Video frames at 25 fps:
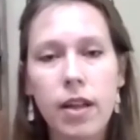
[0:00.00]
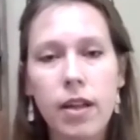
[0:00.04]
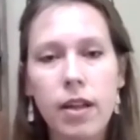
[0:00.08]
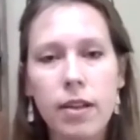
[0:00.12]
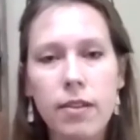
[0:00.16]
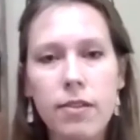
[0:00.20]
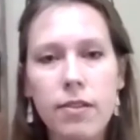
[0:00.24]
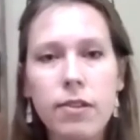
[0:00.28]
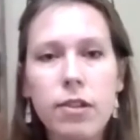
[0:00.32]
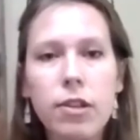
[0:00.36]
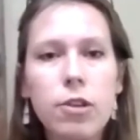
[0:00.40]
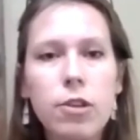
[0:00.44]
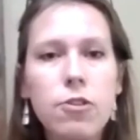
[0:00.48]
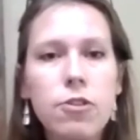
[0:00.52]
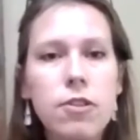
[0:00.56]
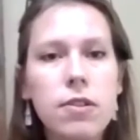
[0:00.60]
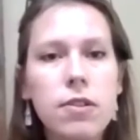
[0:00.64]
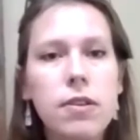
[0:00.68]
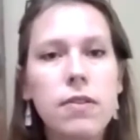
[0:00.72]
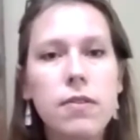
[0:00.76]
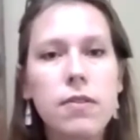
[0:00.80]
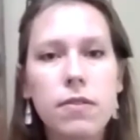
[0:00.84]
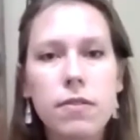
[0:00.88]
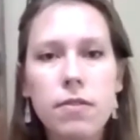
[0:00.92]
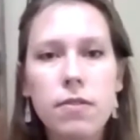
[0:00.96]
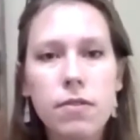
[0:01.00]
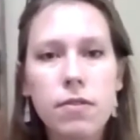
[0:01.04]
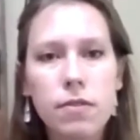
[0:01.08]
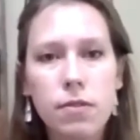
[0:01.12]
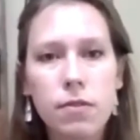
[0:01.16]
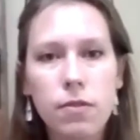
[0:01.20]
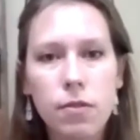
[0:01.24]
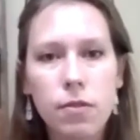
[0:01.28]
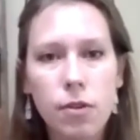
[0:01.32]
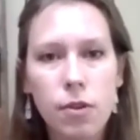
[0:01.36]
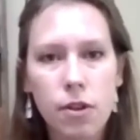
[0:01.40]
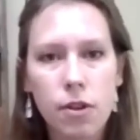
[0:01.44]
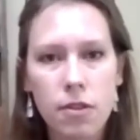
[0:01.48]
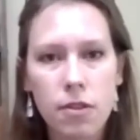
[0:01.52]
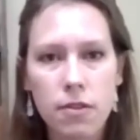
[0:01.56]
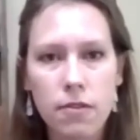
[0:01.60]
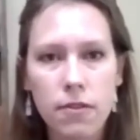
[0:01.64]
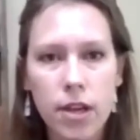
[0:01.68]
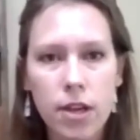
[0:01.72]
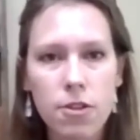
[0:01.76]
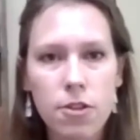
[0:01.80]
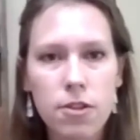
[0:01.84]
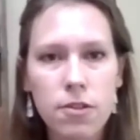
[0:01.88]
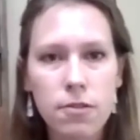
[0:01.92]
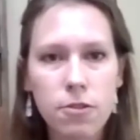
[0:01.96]
exclusionist
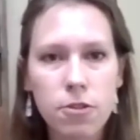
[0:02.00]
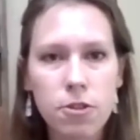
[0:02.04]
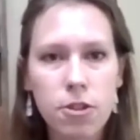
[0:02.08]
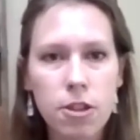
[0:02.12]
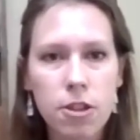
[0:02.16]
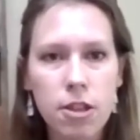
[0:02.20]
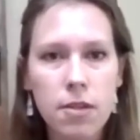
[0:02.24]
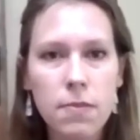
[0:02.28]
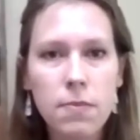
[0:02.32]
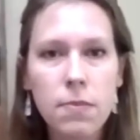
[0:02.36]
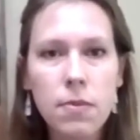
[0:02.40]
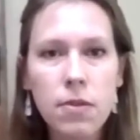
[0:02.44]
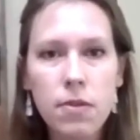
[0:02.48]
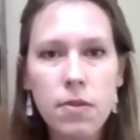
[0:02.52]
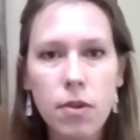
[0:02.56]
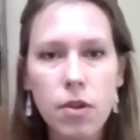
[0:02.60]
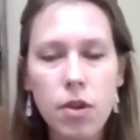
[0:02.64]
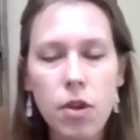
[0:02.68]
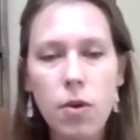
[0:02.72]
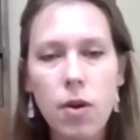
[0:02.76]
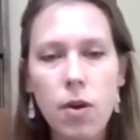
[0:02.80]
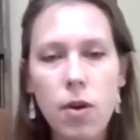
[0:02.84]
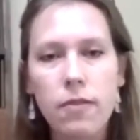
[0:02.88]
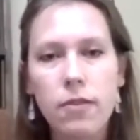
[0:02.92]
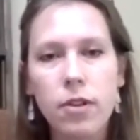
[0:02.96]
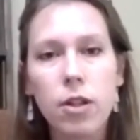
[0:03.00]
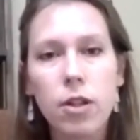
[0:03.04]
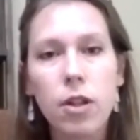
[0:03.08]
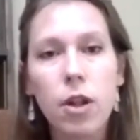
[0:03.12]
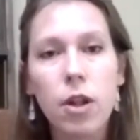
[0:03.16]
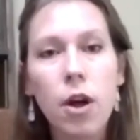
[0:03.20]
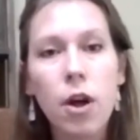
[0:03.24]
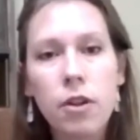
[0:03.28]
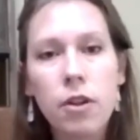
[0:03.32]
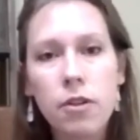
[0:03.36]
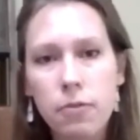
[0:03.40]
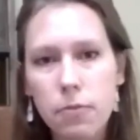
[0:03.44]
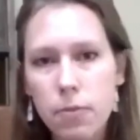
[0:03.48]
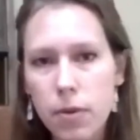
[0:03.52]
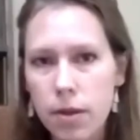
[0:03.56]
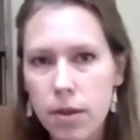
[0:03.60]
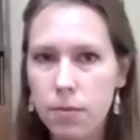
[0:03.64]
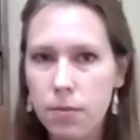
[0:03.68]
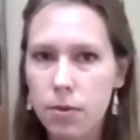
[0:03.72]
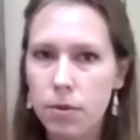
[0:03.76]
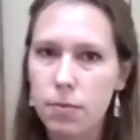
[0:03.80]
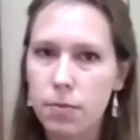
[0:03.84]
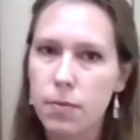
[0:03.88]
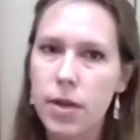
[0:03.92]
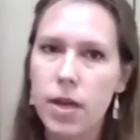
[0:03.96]
conservation regimes. So you have a lot of
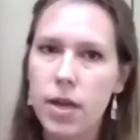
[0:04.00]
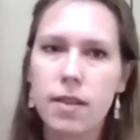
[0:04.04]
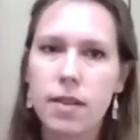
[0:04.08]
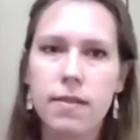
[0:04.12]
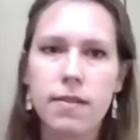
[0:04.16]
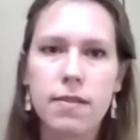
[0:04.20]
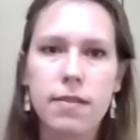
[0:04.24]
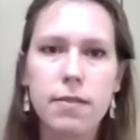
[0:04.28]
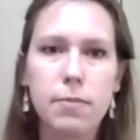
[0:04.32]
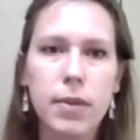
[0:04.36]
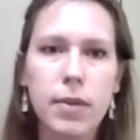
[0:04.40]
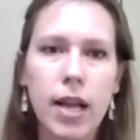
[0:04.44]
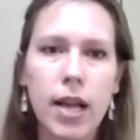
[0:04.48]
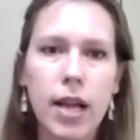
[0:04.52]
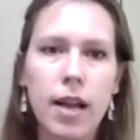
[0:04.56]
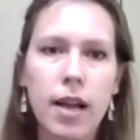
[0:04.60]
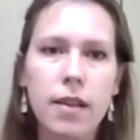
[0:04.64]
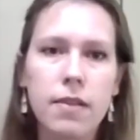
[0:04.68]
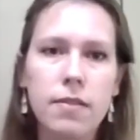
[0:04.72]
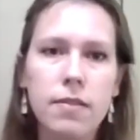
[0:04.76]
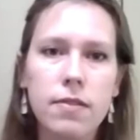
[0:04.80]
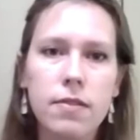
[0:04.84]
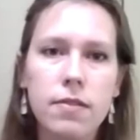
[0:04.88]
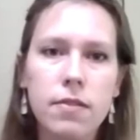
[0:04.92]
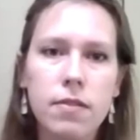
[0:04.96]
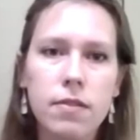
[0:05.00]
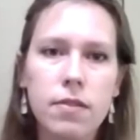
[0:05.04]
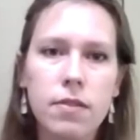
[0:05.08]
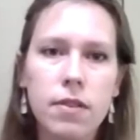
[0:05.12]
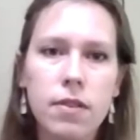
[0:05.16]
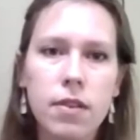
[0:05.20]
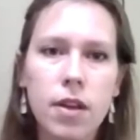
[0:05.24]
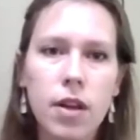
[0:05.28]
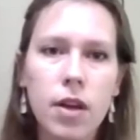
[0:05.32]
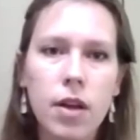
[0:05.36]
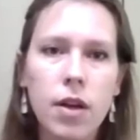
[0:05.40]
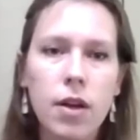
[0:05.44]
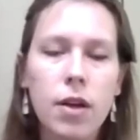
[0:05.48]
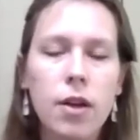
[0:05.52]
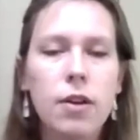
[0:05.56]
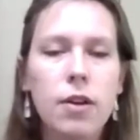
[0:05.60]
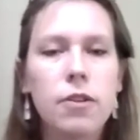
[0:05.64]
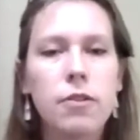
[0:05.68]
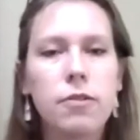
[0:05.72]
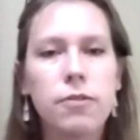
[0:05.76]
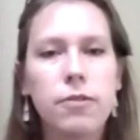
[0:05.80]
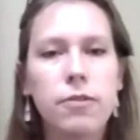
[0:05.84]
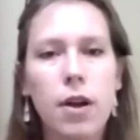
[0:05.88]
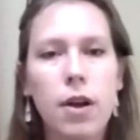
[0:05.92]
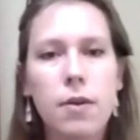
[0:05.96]
people being displaced
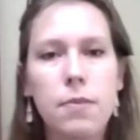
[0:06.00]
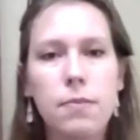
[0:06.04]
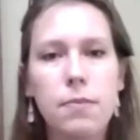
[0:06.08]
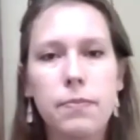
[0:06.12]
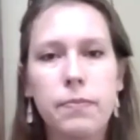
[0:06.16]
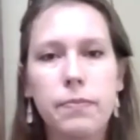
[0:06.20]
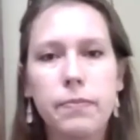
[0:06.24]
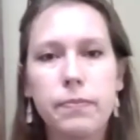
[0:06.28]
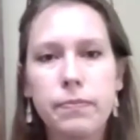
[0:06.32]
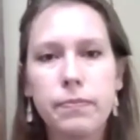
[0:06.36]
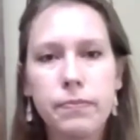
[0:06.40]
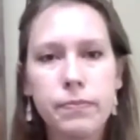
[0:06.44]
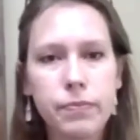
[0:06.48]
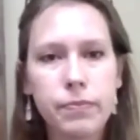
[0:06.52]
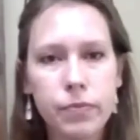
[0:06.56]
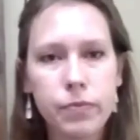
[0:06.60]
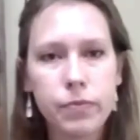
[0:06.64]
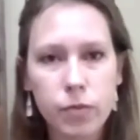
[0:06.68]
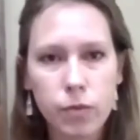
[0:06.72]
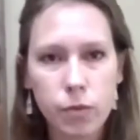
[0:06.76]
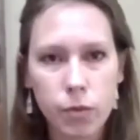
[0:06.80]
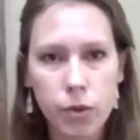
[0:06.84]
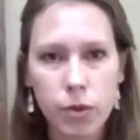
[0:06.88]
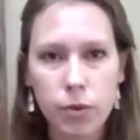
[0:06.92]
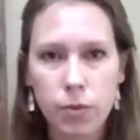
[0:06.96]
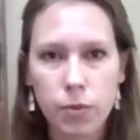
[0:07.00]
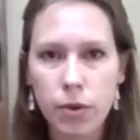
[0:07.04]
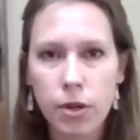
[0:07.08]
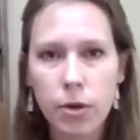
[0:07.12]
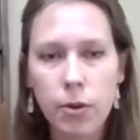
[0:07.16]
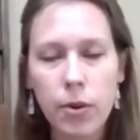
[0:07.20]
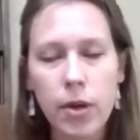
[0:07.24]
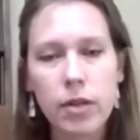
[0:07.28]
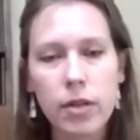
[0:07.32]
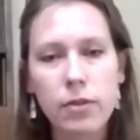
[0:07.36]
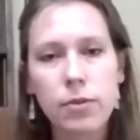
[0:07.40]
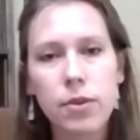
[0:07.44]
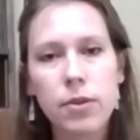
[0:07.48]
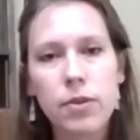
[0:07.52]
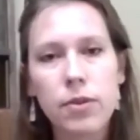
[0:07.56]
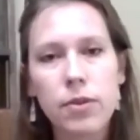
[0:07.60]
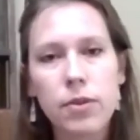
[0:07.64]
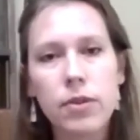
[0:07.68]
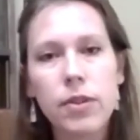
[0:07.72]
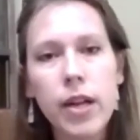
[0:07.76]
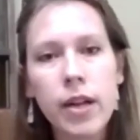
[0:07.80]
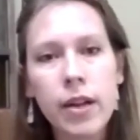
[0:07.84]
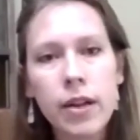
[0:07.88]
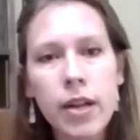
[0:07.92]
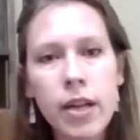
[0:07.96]
from what were quite rural
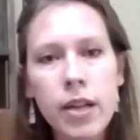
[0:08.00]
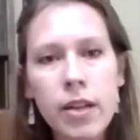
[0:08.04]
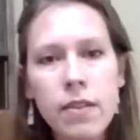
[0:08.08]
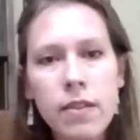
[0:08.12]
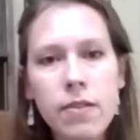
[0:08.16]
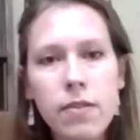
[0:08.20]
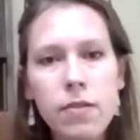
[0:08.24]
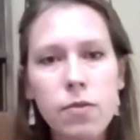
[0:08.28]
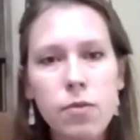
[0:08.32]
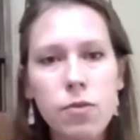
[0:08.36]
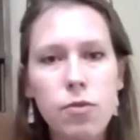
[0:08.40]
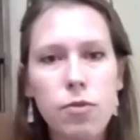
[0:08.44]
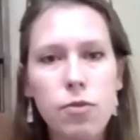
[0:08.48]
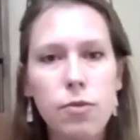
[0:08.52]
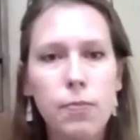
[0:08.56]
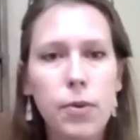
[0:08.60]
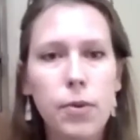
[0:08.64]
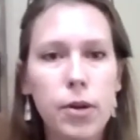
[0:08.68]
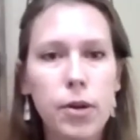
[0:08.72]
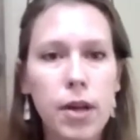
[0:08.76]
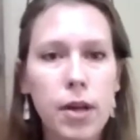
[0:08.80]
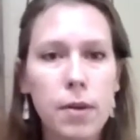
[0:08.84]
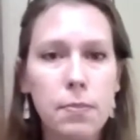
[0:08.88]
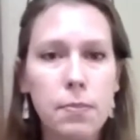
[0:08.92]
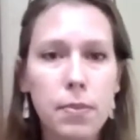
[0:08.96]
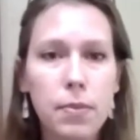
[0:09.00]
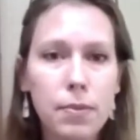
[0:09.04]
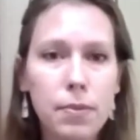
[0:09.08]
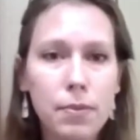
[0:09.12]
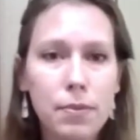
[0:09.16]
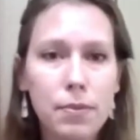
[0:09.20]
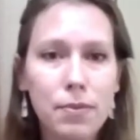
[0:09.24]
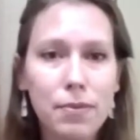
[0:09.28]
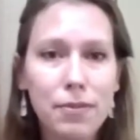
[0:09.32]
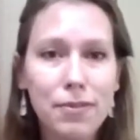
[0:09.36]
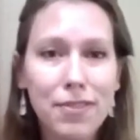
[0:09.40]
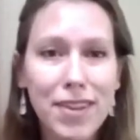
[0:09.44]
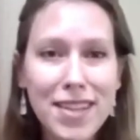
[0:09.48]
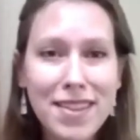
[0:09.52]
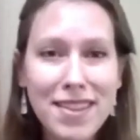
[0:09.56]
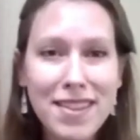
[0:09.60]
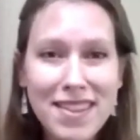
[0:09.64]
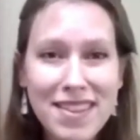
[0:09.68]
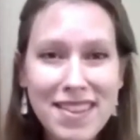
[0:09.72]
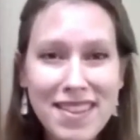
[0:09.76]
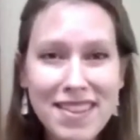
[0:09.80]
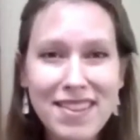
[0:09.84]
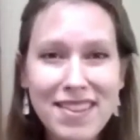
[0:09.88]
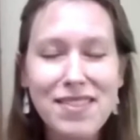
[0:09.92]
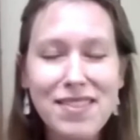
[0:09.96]
areas to put up
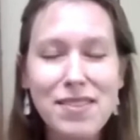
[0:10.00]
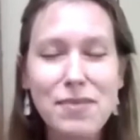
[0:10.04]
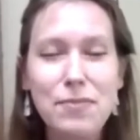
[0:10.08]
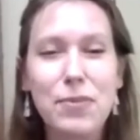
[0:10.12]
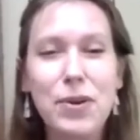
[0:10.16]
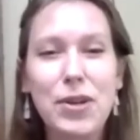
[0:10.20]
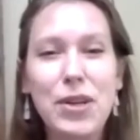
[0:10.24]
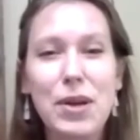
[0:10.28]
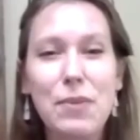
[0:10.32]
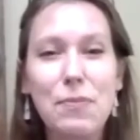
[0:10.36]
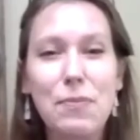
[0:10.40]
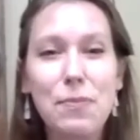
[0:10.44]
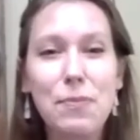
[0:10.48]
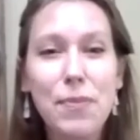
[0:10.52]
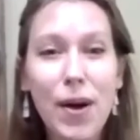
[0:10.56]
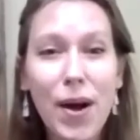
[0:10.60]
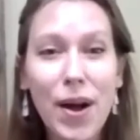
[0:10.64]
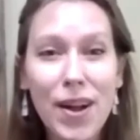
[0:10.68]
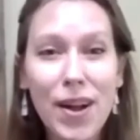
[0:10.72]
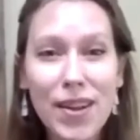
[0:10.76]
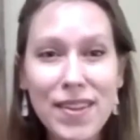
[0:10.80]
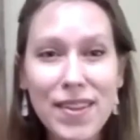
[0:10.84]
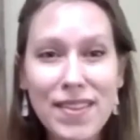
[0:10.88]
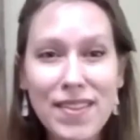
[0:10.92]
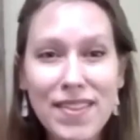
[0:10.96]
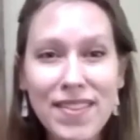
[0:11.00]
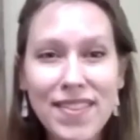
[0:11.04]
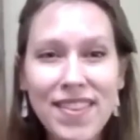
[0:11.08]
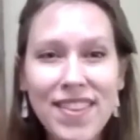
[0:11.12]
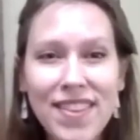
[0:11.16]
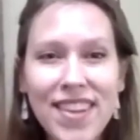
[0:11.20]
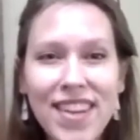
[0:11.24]
fences, to put up parks